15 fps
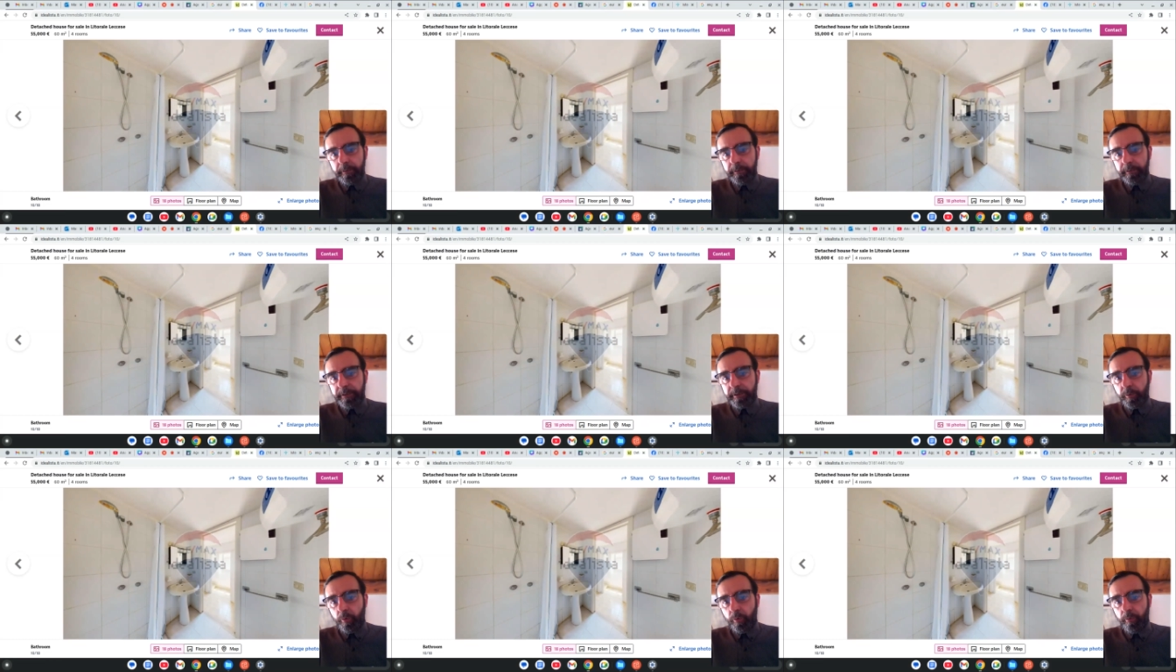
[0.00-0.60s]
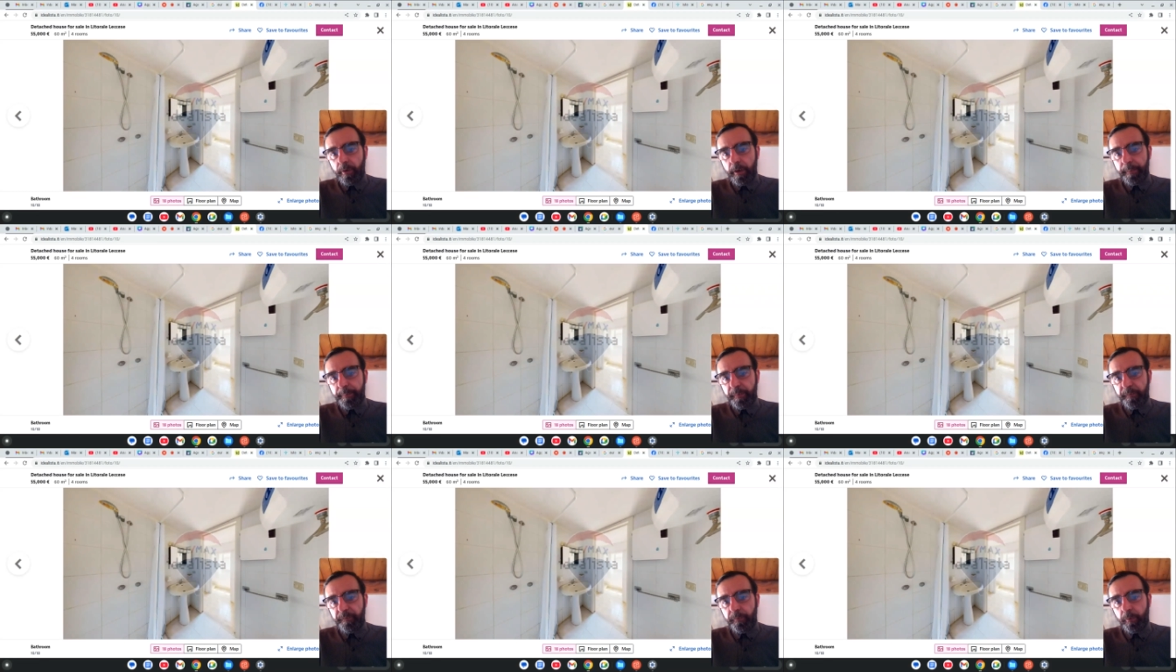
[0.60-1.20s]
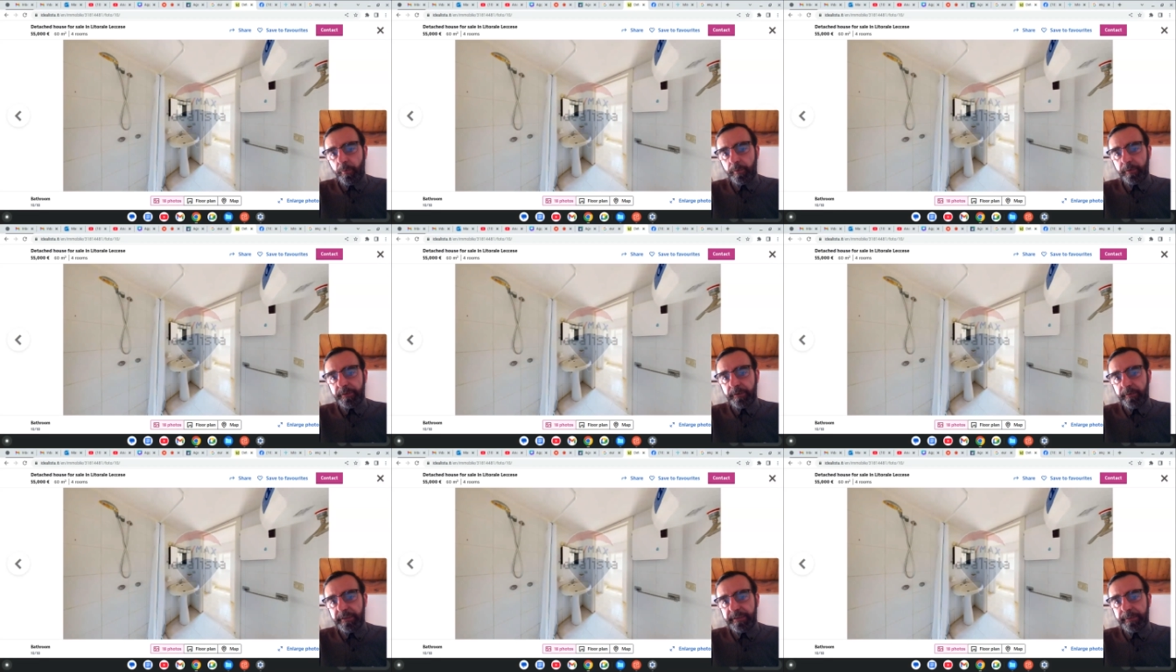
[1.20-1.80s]
So upper floor,
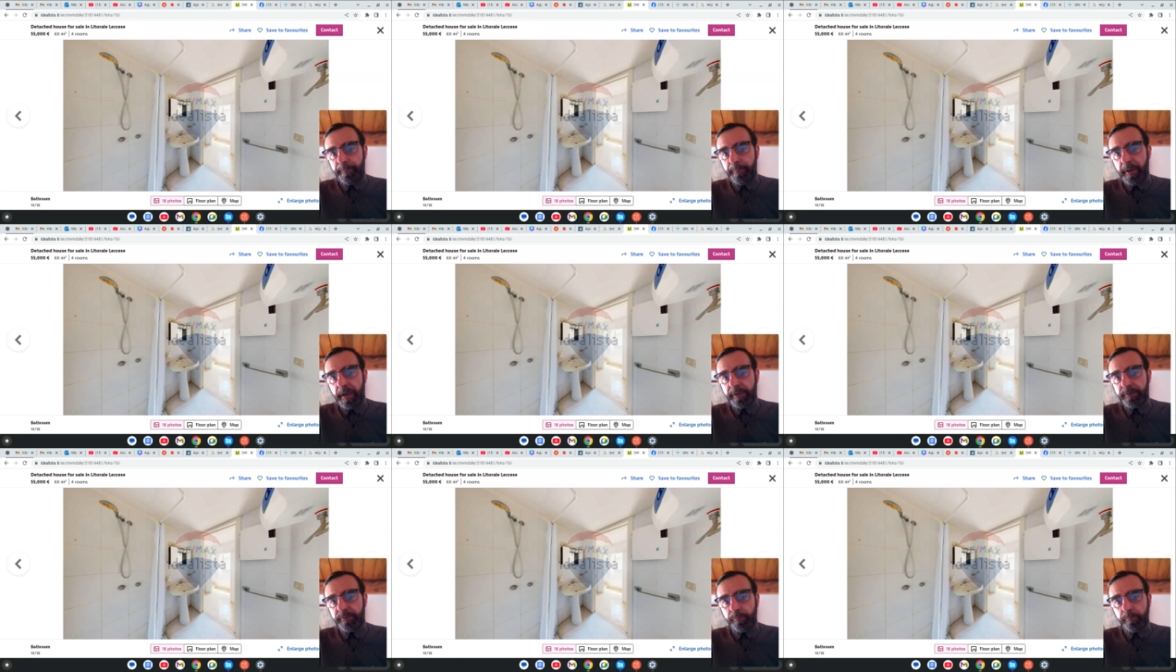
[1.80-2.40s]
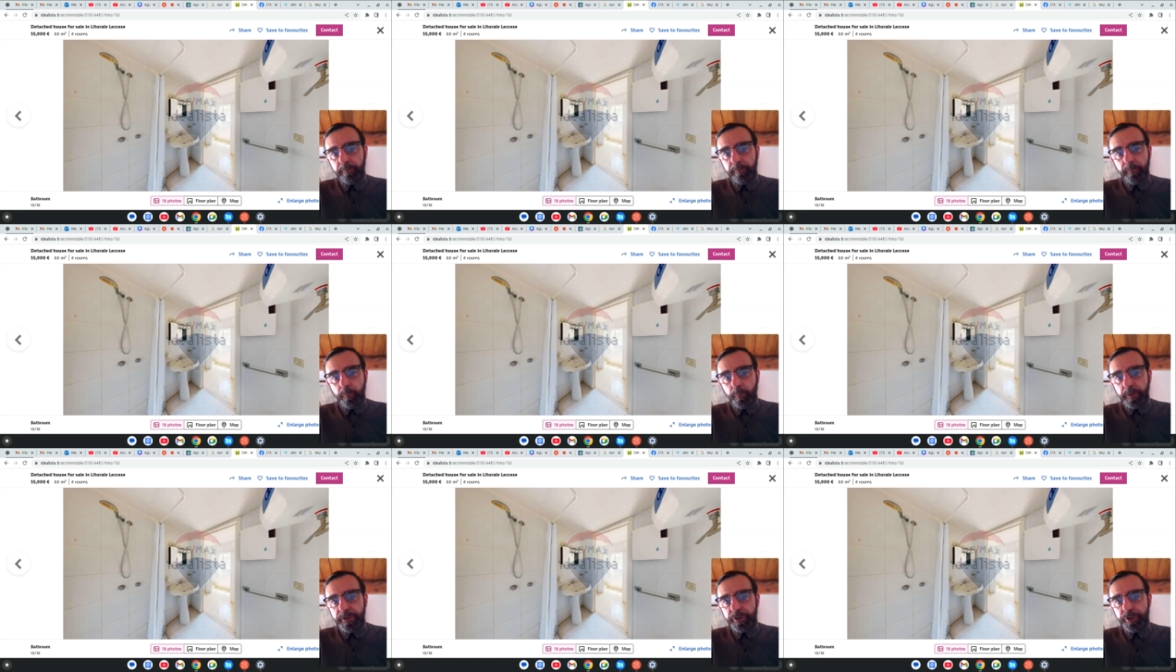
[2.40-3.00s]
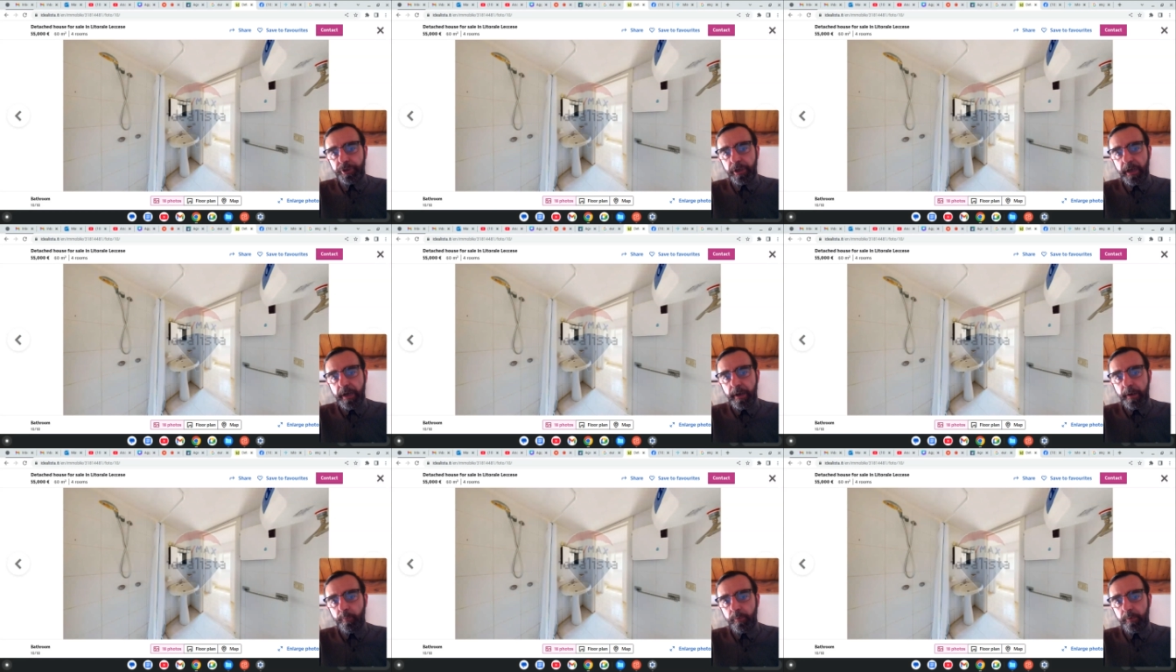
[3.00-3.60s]
there is a bathroom with
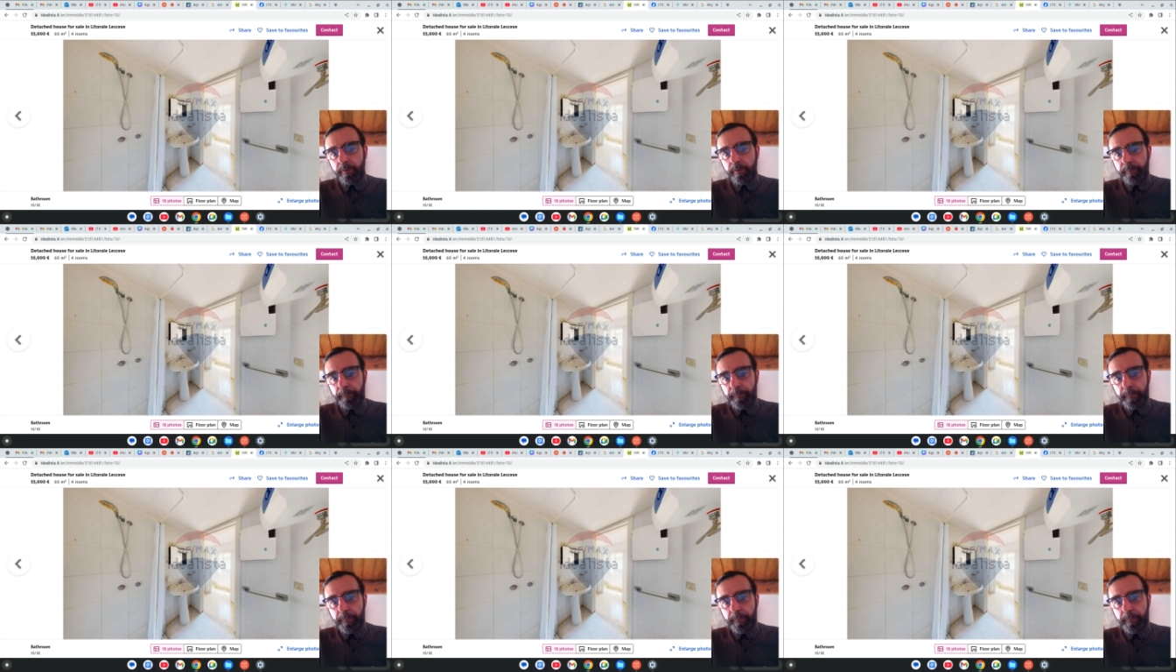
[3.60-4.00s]
shower.